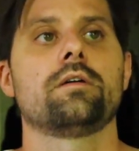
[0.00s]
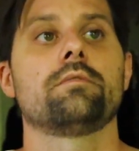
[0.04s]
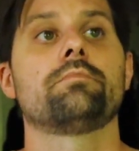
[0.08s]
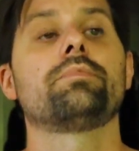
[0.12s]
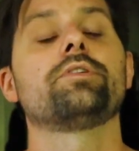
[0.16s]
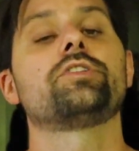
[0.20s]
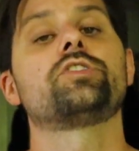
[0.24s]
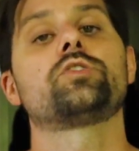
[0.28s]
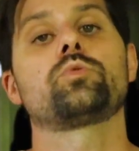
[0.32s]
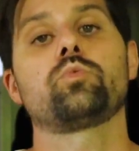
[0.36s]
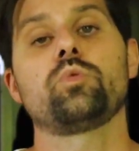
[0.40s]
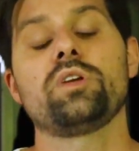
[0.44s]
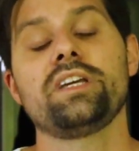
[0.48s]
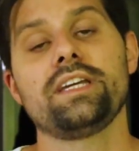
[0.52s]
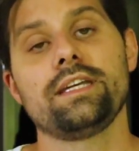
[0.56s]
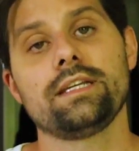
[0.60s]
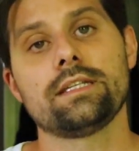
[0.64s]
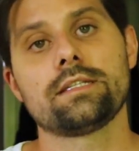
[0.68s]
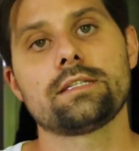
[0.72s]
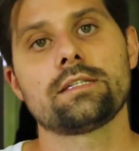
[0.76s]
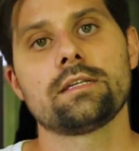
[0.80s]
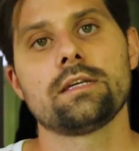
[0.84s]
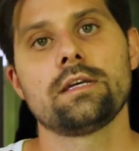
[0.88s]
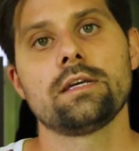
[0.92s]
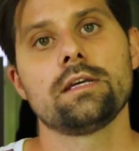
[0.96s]
But
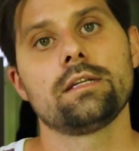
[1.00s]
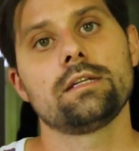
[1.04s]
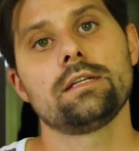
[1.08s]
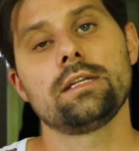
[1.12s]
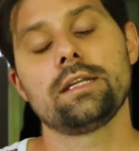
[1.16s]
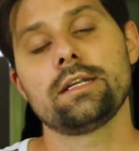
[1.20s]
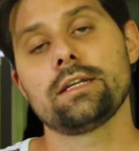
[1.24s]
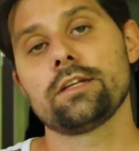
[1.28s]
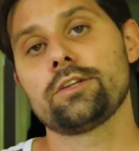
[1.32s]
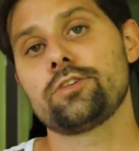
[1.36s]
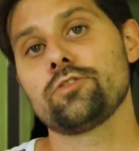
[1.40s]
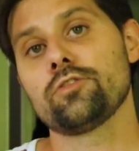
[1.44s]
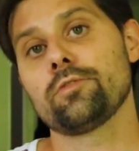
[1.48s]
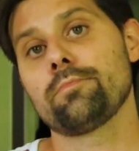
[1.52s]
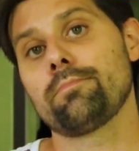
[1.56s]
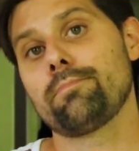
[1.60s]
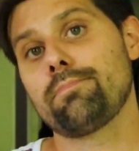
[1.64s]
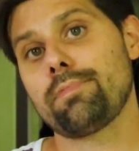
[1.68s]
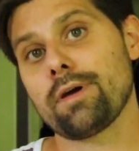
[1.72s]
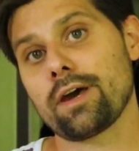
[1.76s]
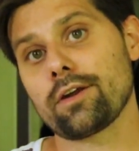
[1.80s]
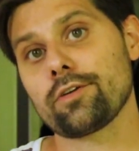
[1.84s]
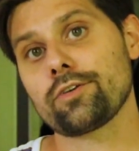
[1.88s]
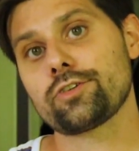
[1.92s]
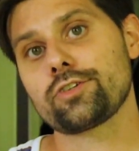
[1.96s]
Swedes, need to do a
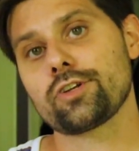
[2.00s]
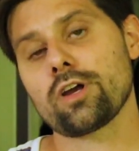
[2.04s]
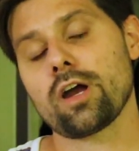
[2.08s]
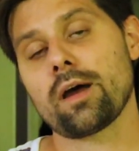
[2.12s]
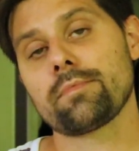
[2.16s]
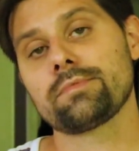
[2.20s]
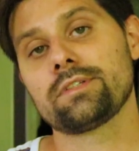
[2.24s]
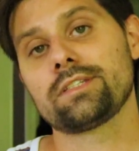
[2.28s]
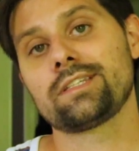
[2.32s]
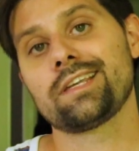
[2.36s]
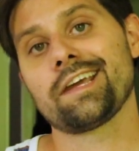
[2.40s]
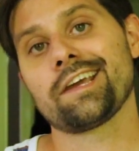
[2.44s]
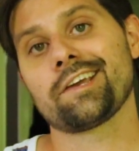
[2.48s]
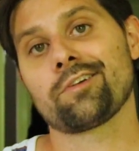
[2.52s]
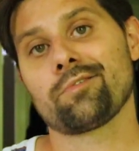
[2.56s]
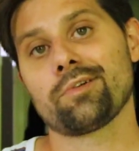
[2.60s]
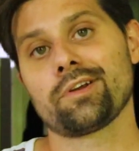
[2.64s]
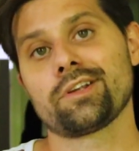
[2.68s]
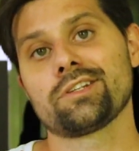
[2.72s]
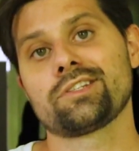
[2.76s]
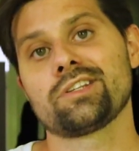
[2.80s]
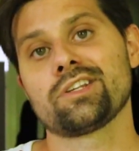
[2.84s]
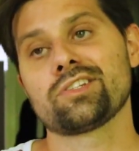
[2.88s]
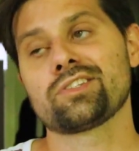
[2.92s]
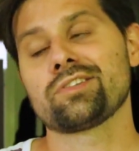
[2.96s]
better job to take
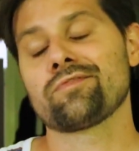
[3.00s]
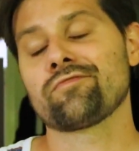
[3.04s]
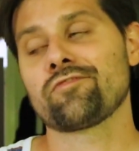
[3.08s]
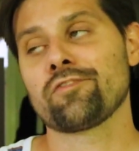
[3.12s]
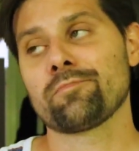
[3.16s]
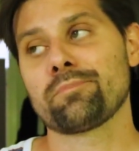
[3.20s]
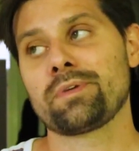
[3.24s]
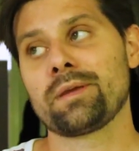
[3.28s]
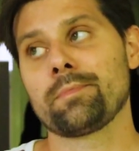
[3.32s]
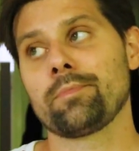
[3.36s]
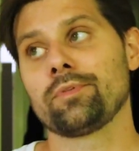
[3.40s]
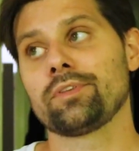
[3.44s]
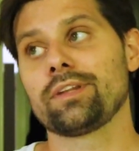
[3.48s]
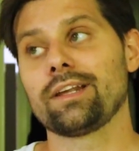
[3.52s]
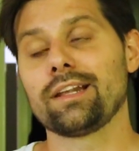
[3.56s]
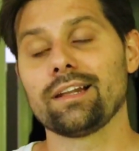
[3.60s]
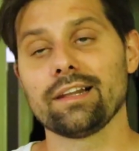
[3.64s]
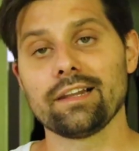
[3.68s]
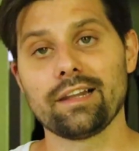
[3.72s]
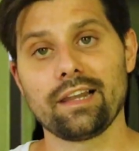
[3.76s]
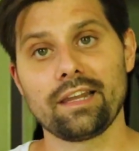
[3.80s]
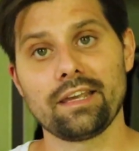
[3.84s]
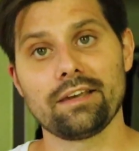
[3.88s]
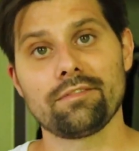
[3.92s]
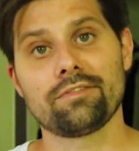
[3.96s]
criticism from people that
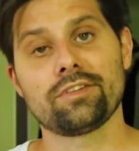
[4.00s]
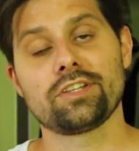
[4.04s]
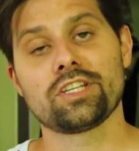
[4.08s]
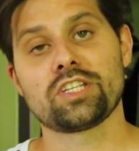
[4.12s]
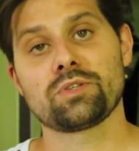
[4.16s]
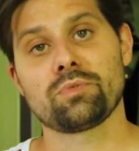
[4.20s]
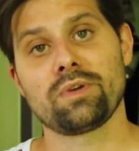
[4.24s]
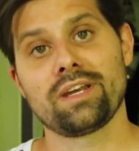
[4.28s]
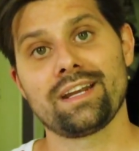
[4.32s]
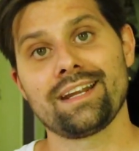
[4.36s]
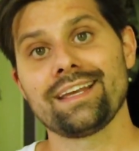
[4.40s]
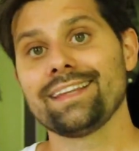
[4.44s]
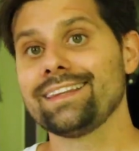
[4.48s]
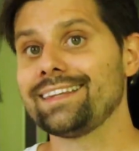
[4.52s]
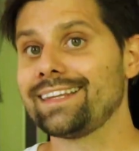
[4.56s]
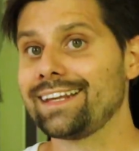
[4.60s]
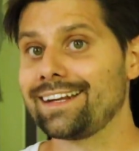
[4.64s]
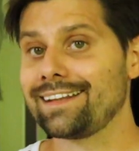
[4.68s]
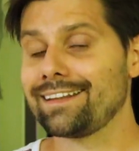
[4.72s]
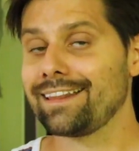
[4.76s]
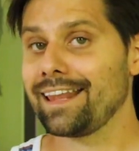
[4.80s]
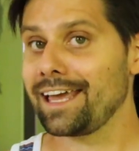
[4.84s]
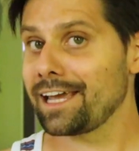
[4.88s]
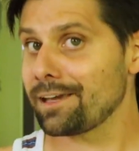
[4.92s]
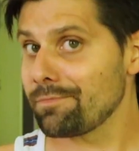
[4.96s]
live in Sweden
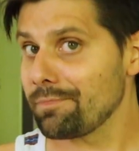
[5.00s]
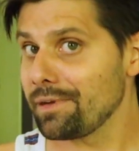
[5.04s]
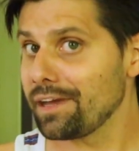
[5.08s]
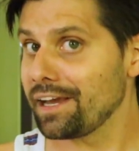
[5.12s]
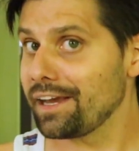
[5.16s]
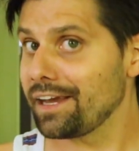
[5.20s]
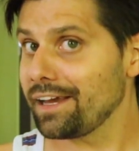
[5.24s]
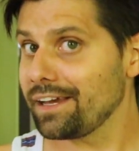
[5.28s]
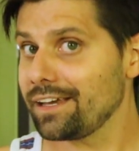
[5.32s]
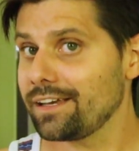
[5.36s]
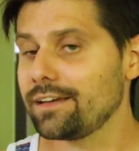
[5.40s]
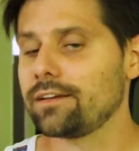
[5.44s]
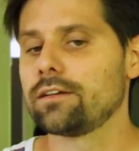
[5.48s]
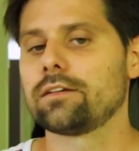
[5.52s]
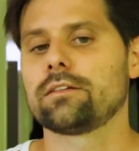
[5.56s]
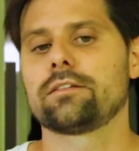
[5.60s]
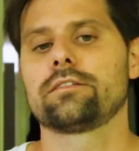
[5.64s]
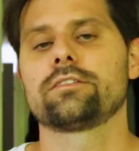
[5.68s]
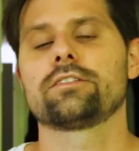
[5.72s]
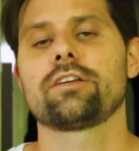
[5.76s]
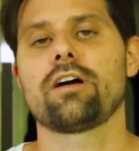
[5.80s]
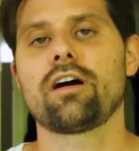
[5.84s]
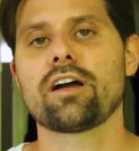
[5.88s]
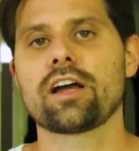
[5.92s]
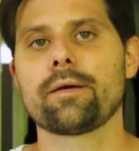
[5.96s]
that like me
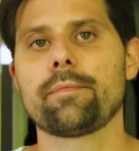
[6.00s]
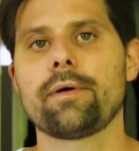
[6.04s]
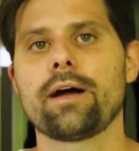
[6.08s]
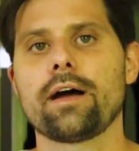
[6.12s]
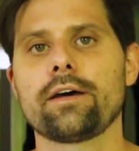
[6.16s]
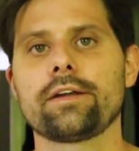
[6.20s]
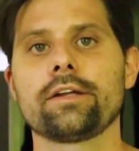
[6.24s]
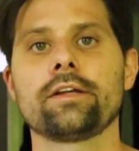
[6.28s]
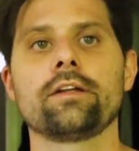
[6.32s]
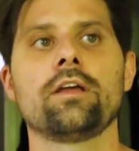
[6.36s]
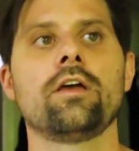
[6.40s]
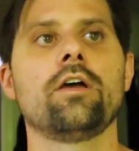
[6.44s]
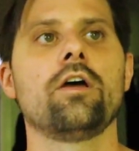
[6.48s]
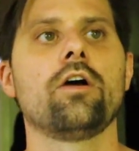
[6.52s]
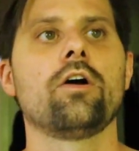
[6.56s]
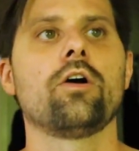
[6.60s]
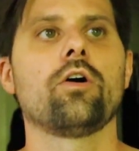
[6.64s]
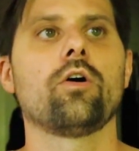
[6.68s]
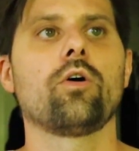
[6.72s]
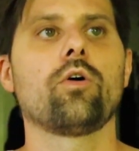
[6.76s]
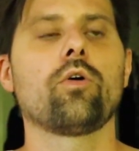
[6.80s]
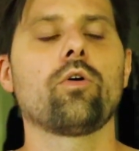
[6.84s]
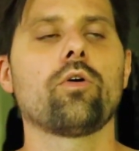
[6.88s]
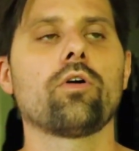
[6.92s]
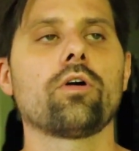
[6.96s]
talk about it
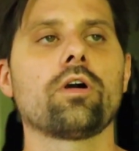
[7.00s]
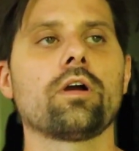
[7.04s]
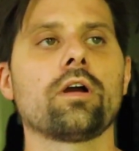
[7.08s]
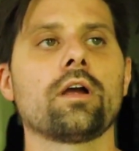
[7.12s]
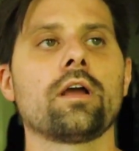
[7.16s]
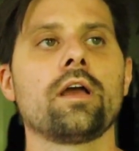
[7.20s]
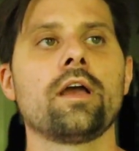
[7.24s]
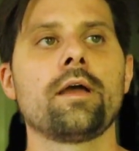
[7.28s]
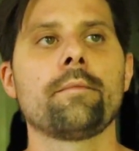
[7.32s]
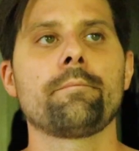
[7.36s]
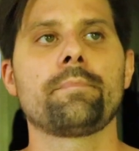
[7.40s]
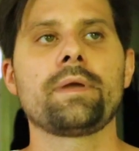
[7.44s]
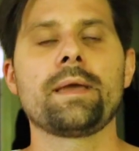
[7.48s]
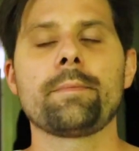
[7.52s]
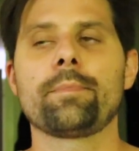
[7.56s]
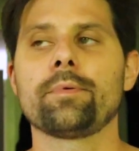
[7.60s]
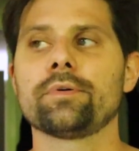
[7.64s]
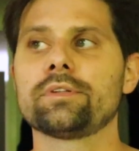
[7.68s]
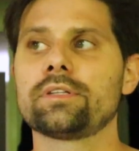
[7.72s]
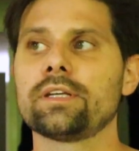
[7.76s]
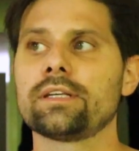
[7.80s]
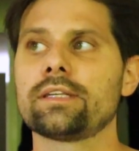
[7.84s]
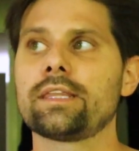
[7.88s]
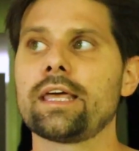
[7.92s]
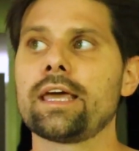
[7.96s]
or
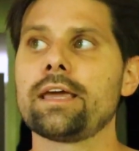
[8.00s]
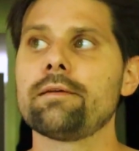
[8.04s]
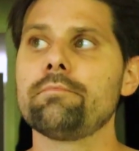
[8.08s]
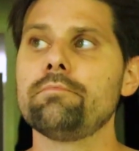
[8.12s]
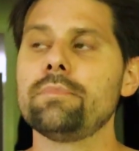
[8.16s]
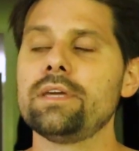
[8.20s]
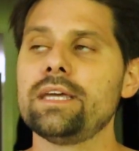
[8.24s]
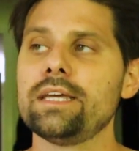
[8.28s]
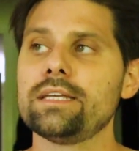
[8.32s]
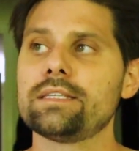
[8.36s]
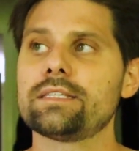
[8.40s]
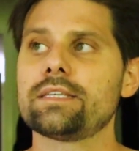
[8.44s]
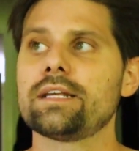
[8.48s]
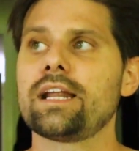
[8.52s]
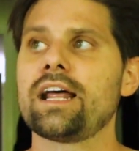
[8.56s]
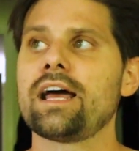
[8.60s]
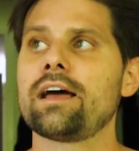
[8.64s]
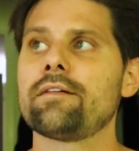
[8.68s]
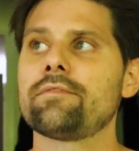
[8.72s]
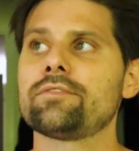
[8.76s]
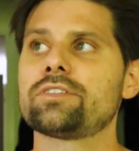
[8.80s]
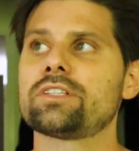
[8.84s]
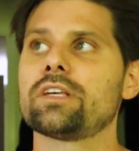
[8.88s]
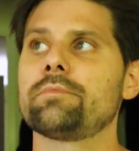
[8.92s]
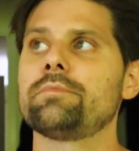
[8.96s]
people that they meet that
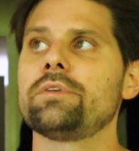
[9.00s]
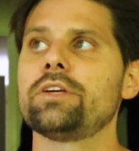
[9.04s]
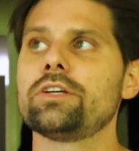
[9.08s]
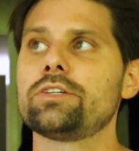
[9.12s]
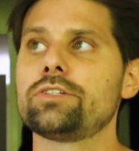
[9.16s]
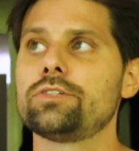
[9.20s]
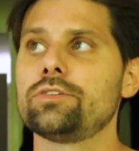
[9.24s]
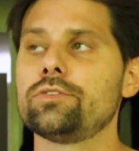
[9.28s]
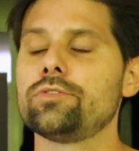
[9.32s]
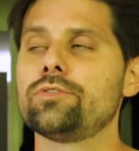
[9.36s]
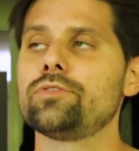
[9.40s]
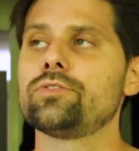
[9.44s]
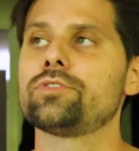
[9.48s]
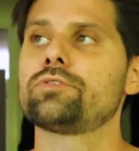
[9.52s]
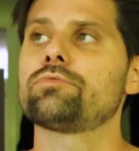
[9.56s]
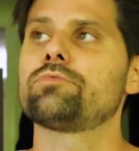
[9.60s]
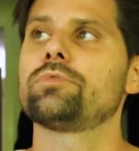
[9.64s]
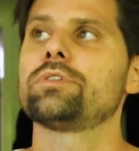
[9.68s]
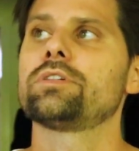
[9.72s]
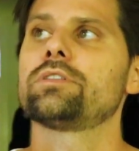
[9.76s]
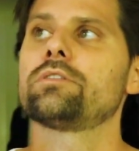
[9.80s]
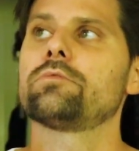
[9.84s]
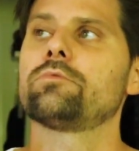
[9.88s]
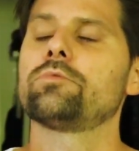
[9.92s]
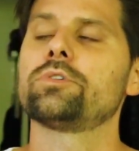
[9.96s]
have some issues
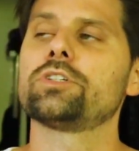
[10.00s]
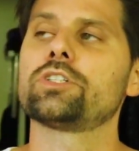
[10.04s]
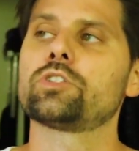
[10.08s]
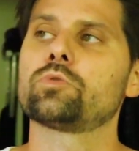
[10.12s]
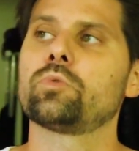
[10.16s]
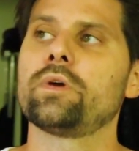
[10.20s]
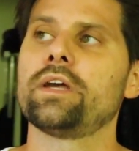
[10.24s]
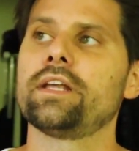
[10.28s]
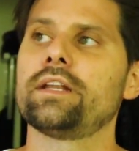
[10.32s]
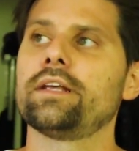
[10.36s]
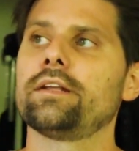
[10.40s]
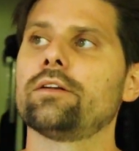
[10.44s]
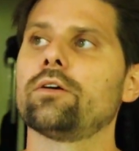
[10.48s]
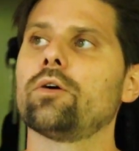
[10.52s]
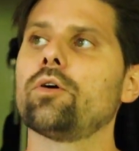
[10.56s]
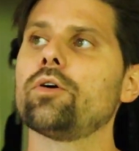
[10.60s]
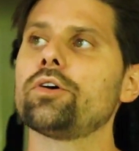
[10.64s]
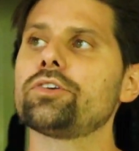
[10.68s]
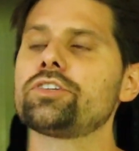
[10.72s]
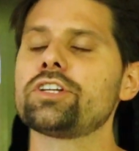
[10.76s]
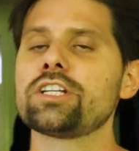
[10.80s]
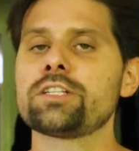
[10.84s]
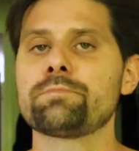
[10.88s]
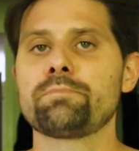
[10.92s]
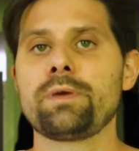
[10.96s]
with, with Sweden or
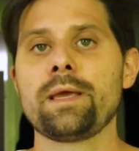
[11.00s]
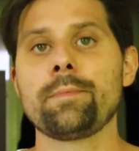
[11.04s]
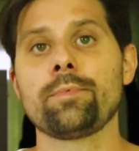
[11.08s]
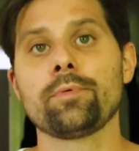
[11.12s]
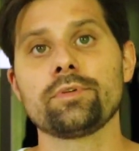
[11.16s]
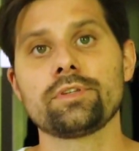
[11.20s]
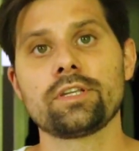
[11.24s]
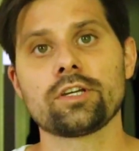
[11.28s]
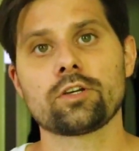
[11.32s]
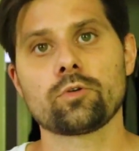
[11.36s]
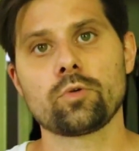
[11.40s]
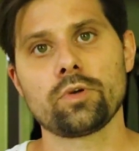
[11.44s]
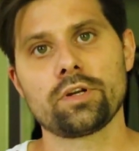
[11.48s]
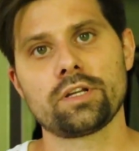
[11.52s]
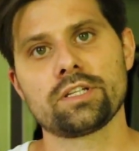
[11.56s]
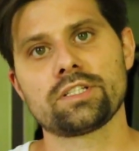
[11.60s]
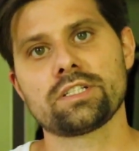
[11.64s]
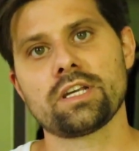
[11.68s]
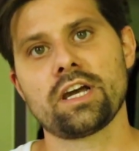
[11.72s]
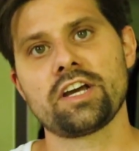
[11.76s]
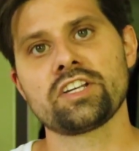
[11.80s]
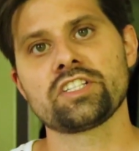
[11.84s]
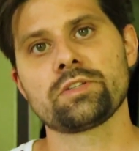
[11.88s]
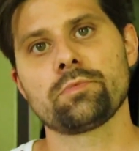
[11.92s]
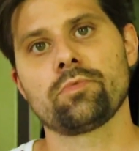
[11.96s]
just people that
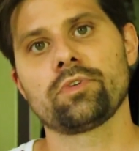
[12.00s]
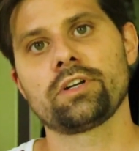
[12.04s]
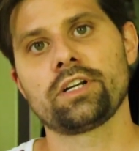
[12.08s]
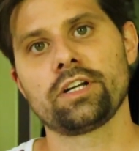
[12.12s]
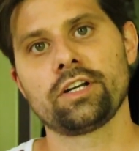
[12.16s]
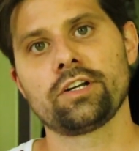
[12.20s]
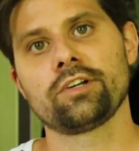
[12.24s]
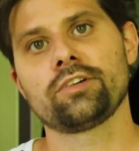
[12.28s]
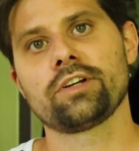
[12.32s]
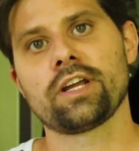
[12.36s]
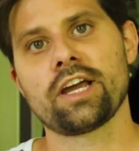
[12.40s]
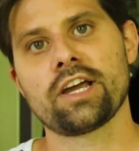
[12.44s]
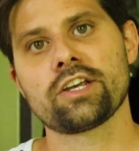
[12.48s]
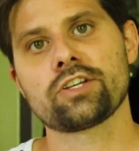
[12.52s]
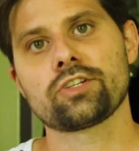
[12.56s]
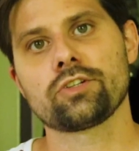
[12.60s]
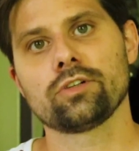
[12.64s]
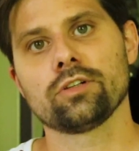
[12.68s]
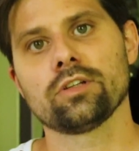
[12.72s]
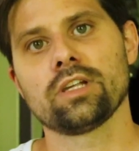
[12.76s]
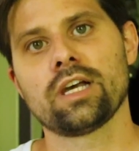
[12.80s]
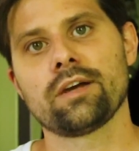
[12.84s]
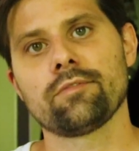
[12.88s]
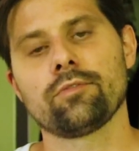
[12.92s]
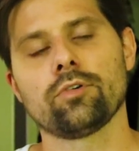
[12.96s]
criticize them on an
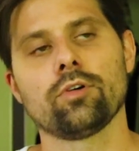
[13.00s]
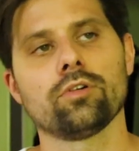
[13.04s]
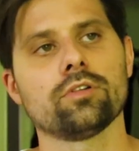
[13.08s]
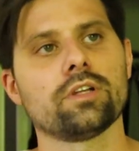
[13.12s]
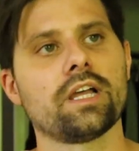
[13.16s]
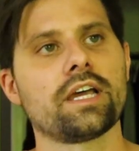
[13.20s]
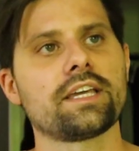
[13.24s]
international level.